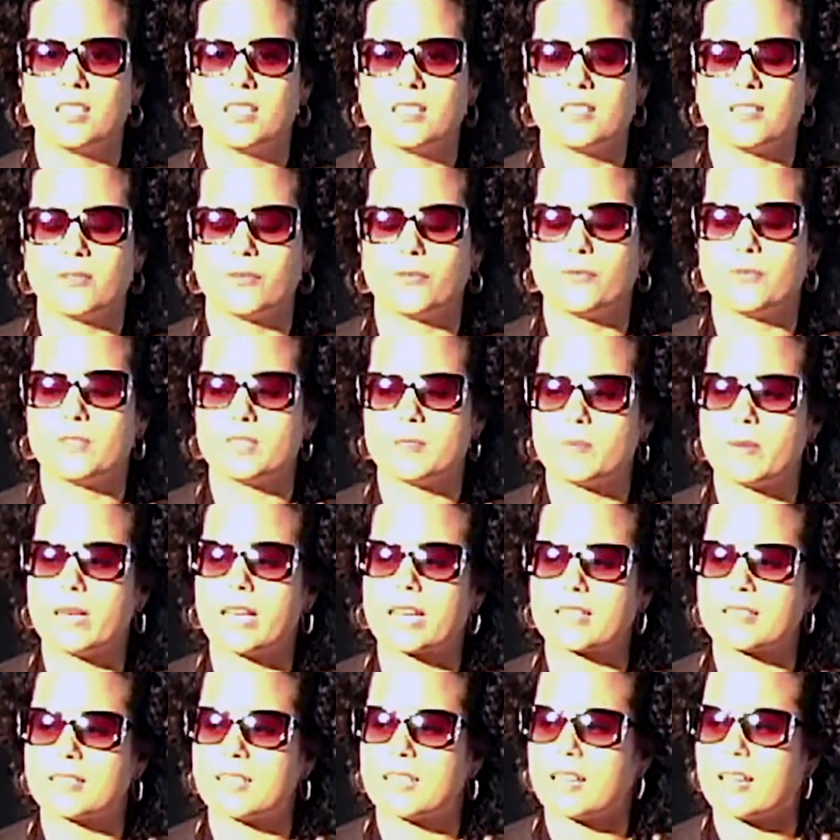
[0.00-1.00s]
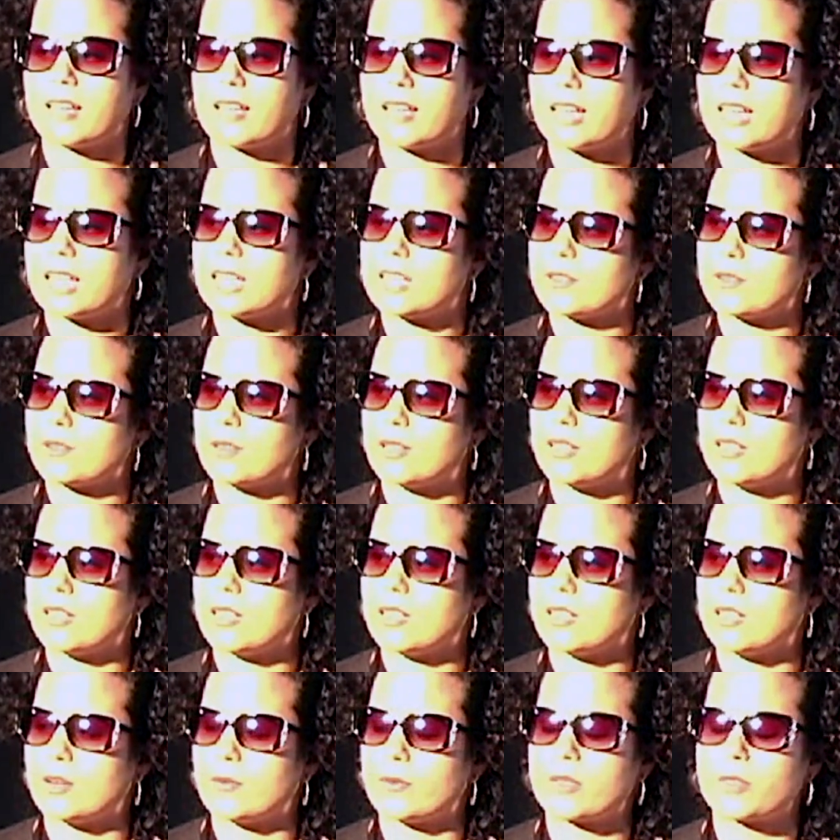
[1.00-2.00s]
the feedback that I had
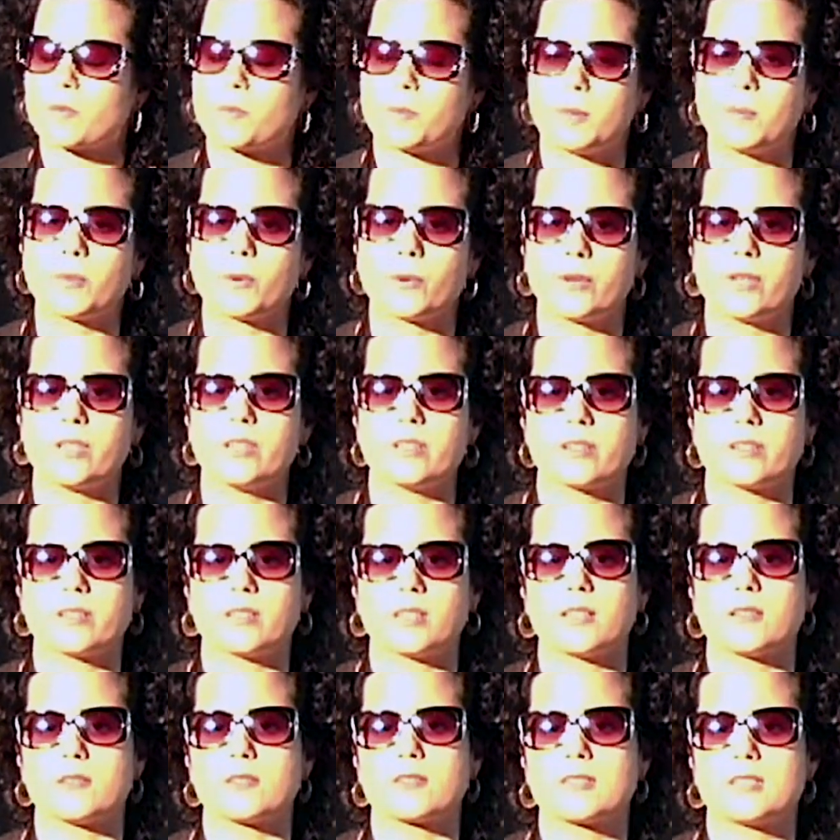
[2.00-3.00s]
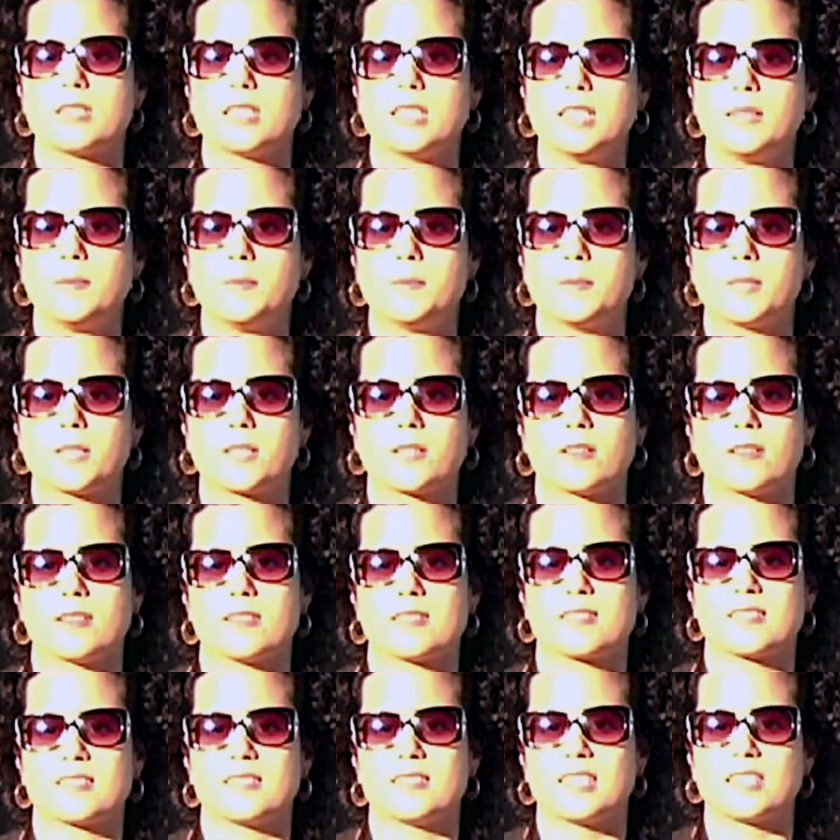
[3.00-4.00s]
with people here in aluCine,
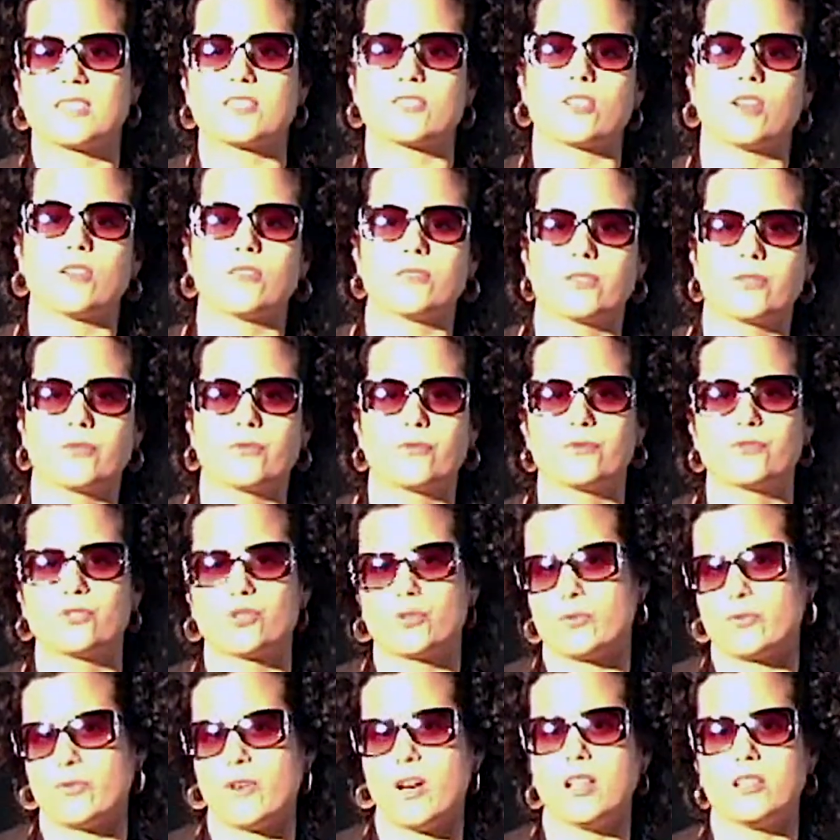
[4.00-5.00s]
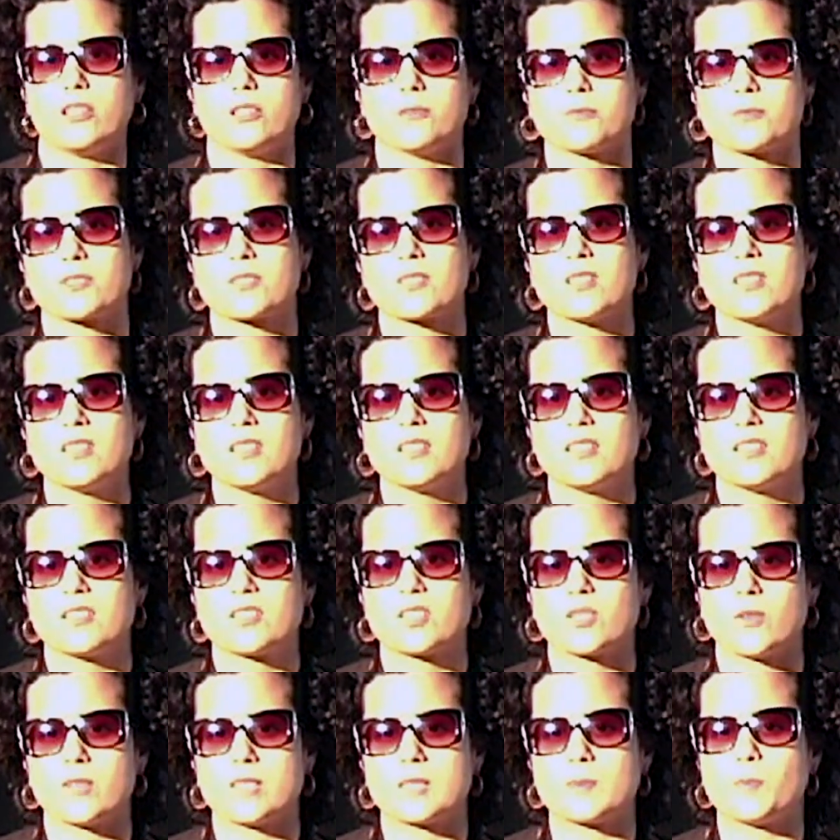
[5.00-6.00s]
because they saw the 2 volumes.
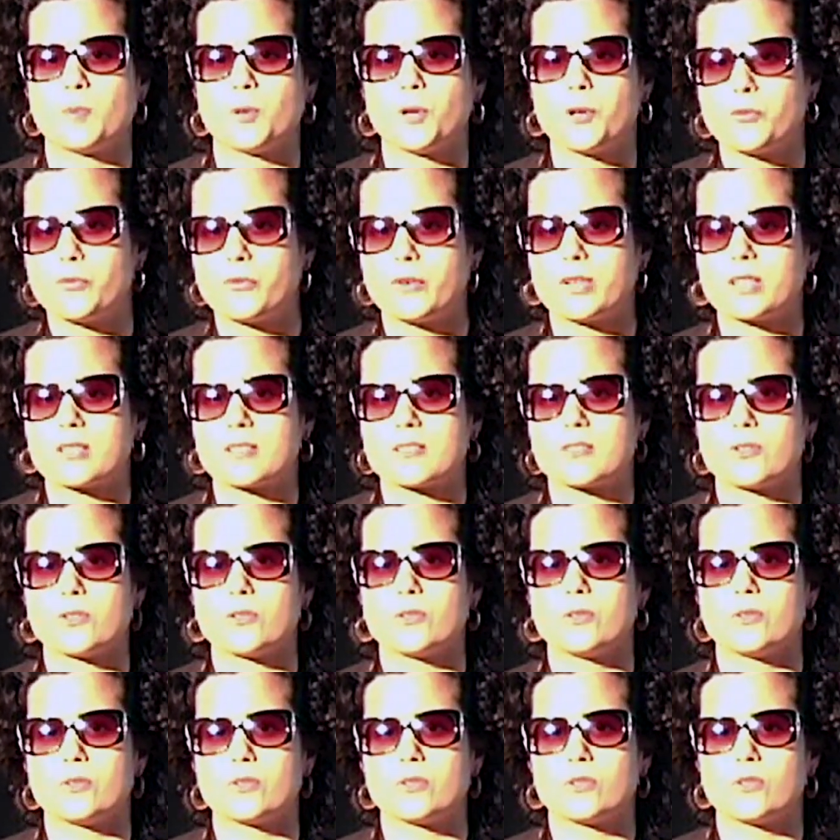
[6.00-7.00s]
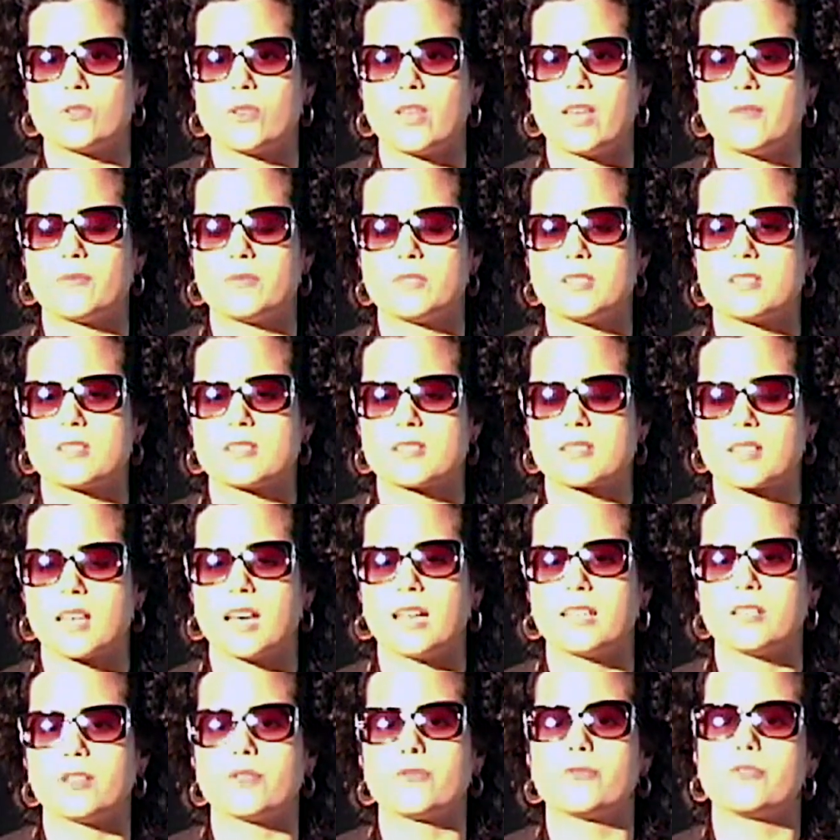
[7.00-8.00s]
So it's perfect to have this
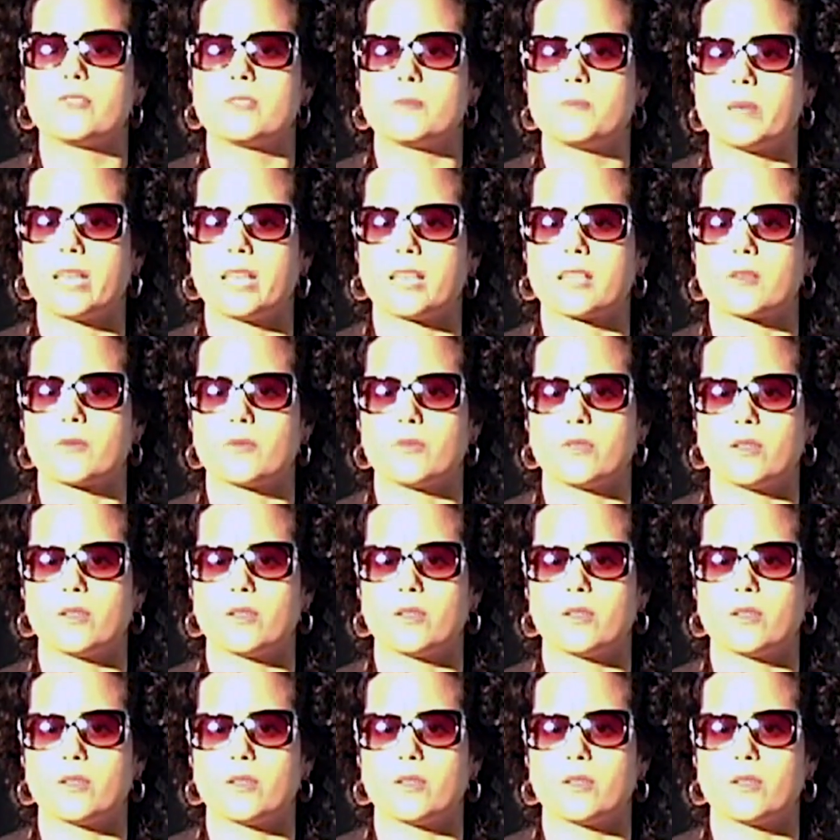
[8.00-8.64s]
kind of feedback,